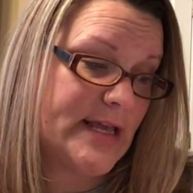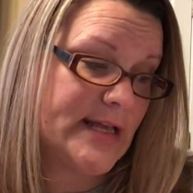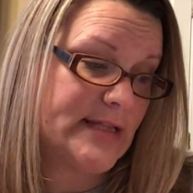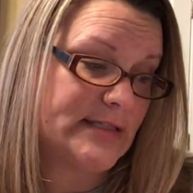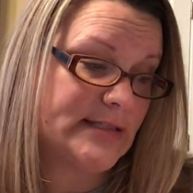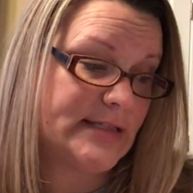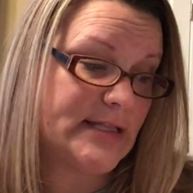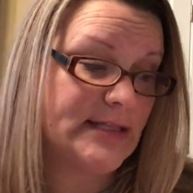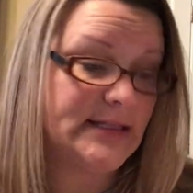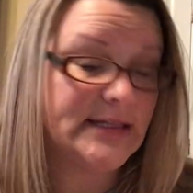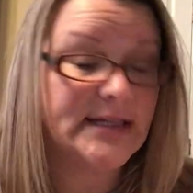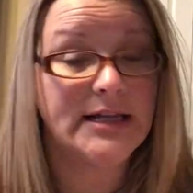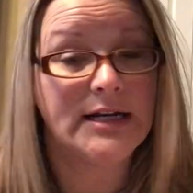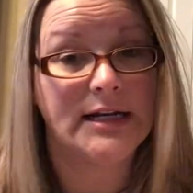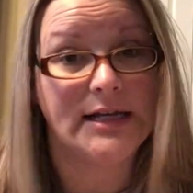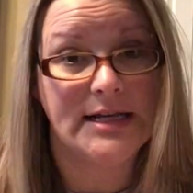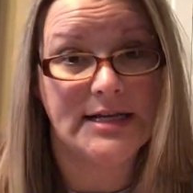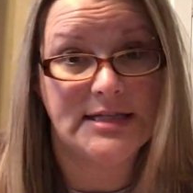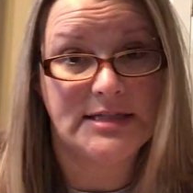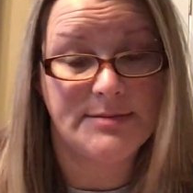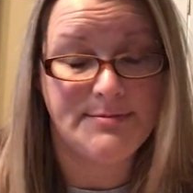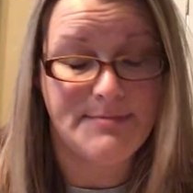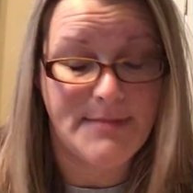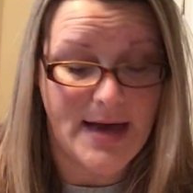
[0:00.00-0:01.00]
gets the
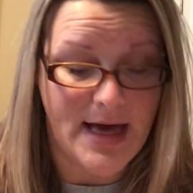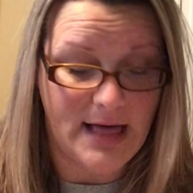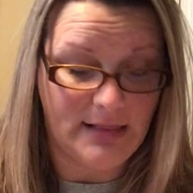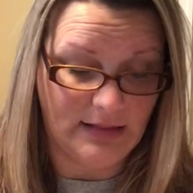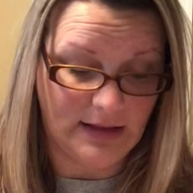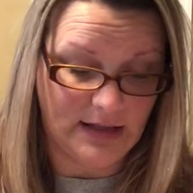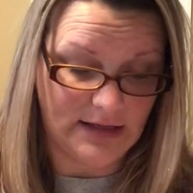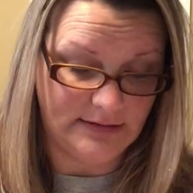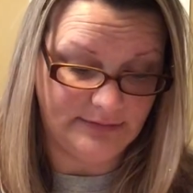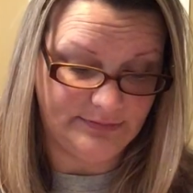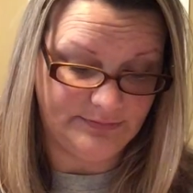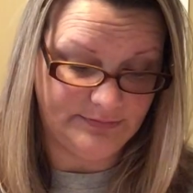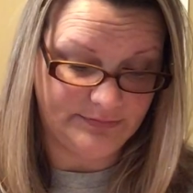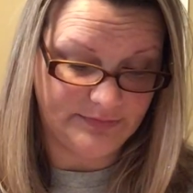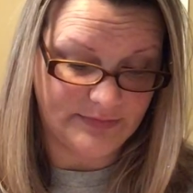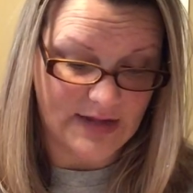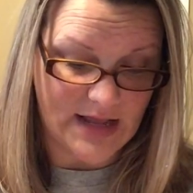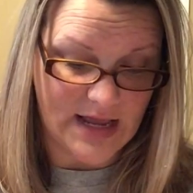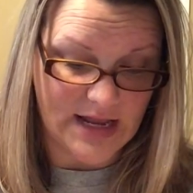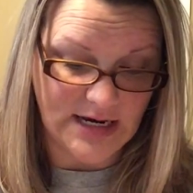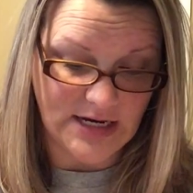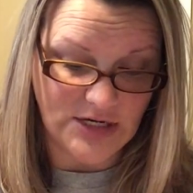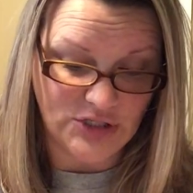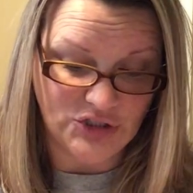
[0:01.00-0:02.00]
littlest melon,"
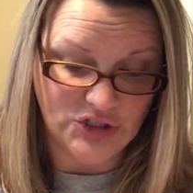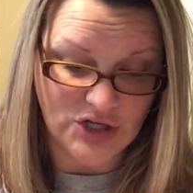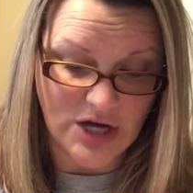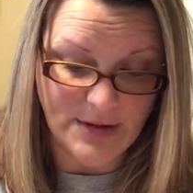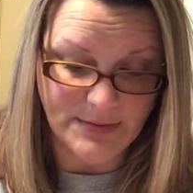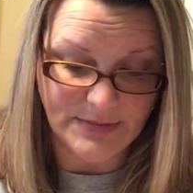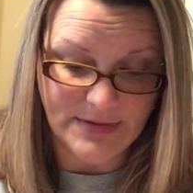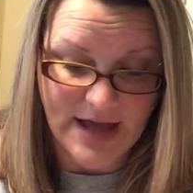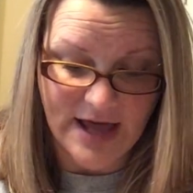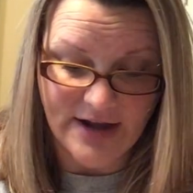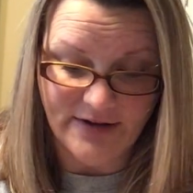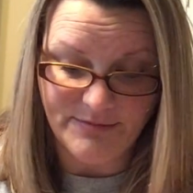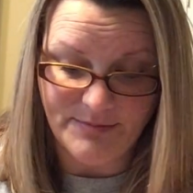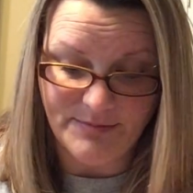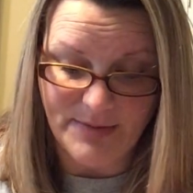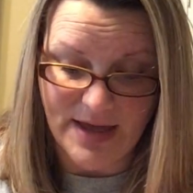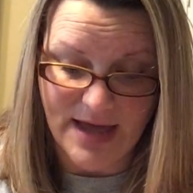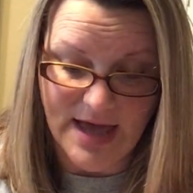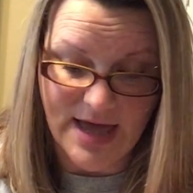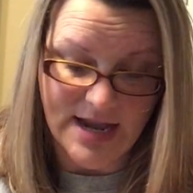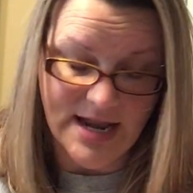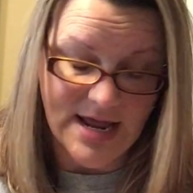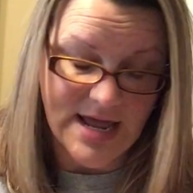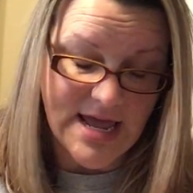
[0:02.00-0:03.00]
and he jumped out of
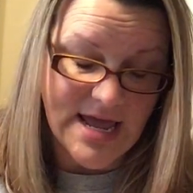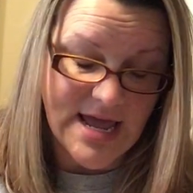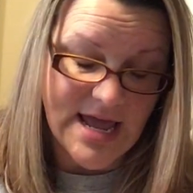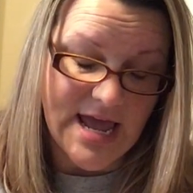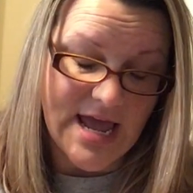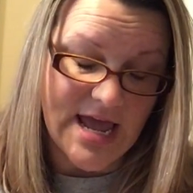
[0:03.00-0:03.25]
bed